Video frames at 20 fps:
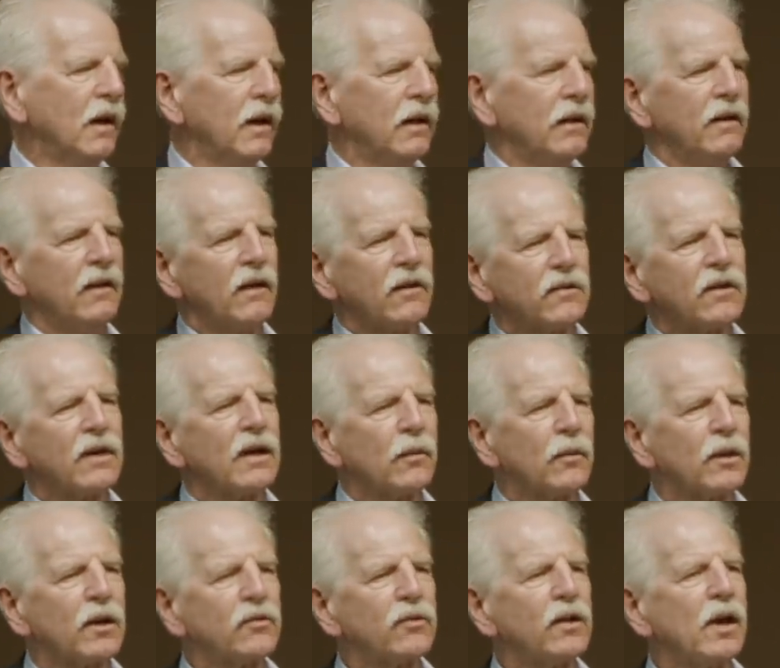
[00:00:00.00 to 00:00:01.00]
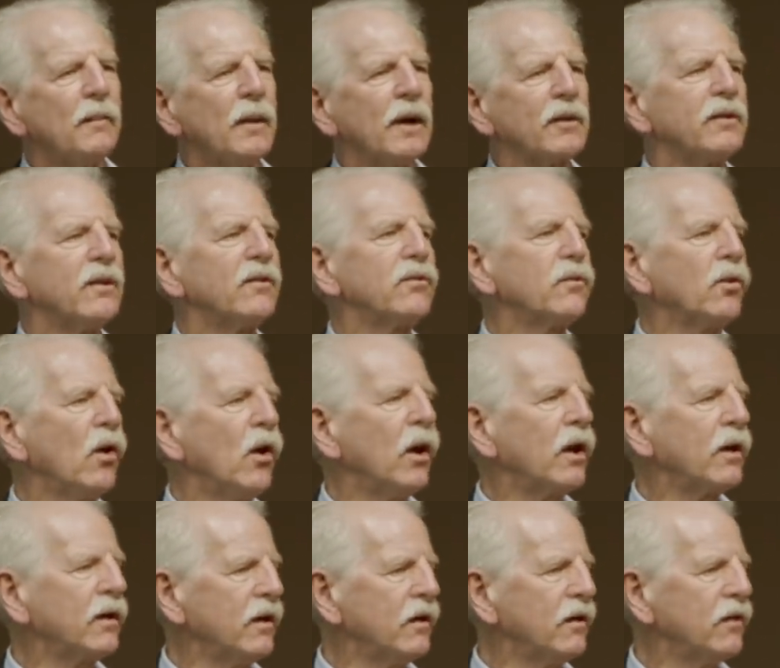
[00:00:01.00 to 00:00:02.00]
And the next thing I want to say about this
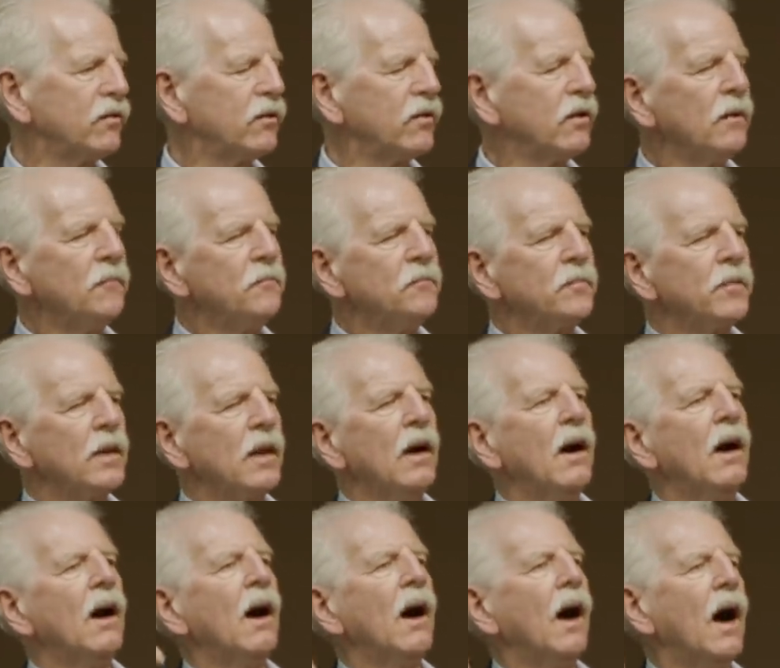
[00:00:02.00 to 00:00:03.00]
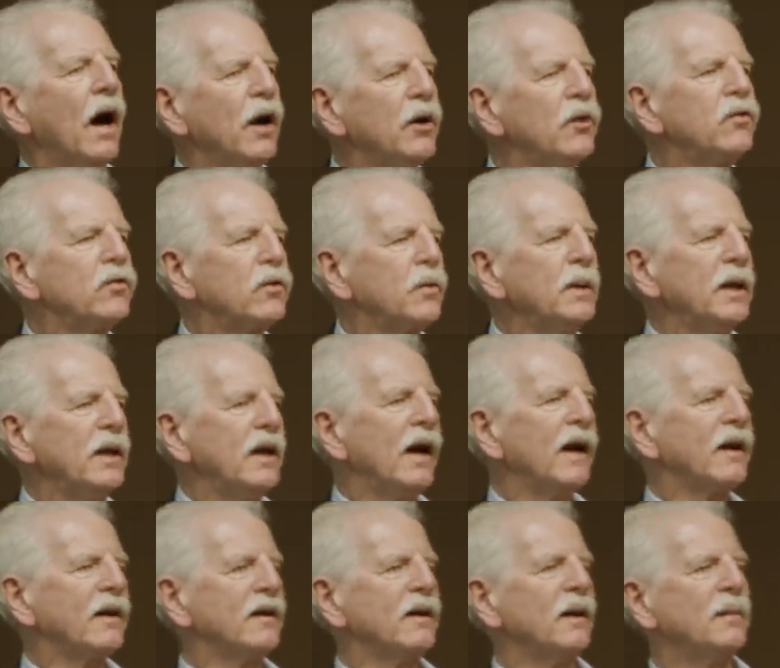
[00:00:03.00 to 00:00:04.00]
talk is, I used to be an
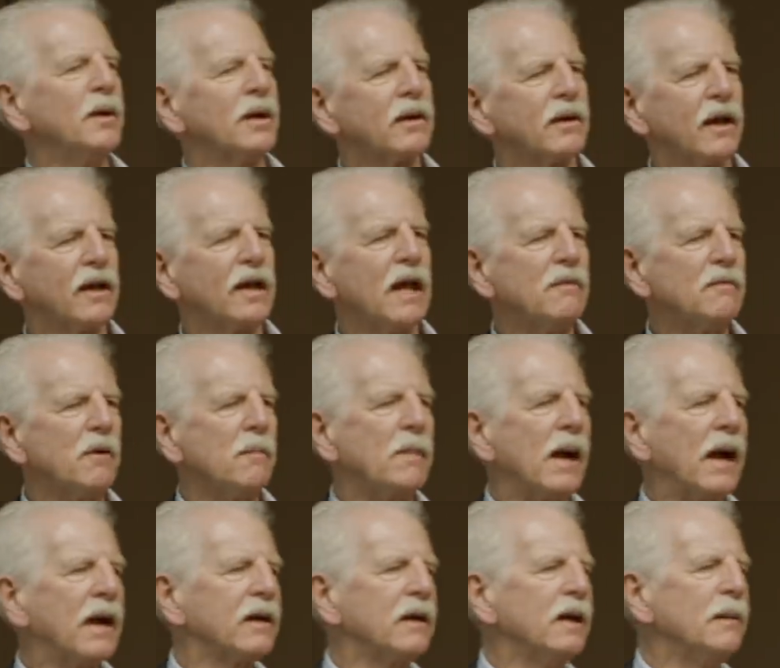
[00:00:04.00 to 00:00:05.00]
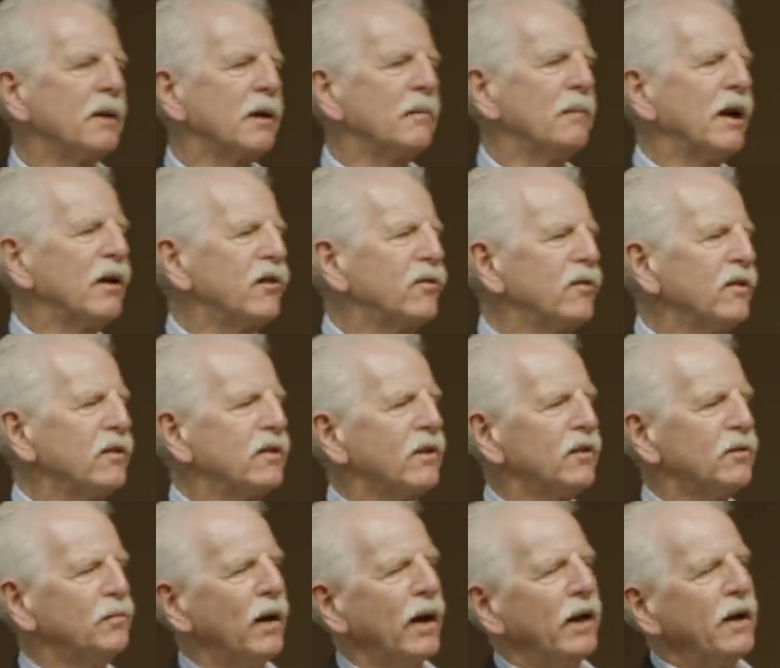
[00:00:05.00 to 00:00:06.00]
academic. I gave up academic medicine
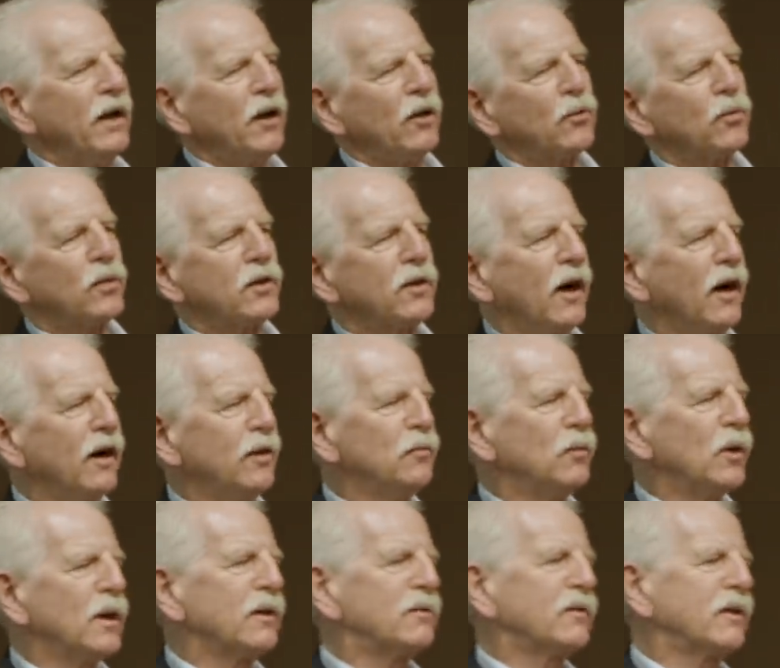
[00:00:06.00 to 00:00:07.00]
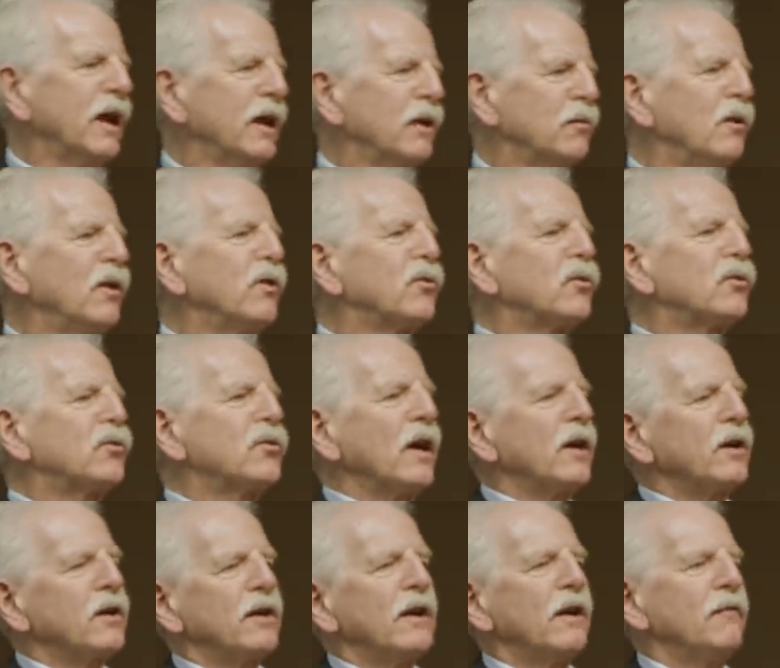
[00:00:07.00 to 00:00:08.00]
because my hands were tied and what kind of research I
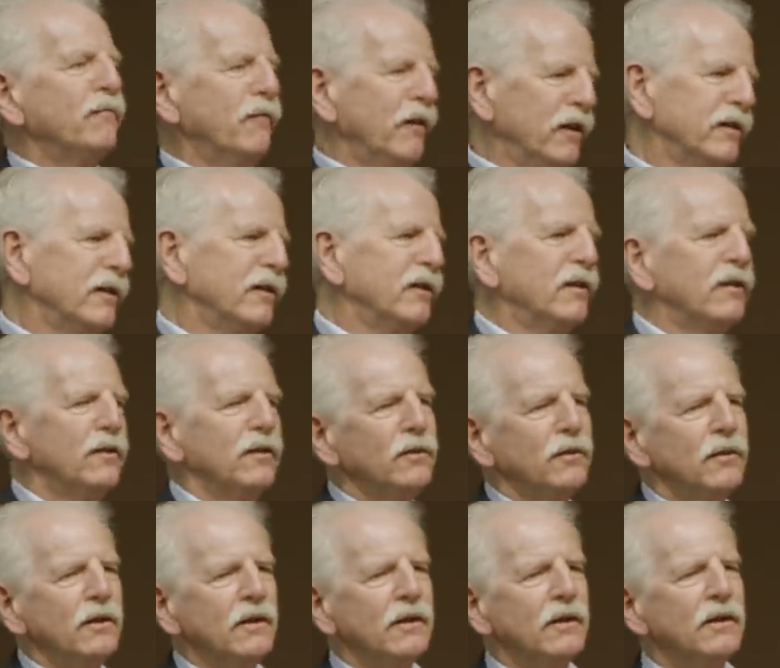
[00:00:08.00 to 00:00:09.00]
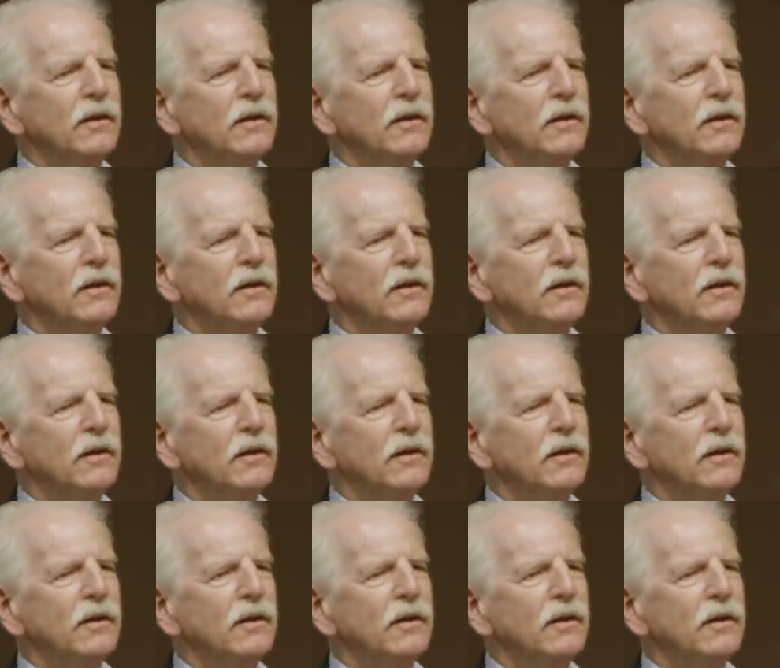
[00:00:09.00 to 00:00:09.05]
could get funded to do.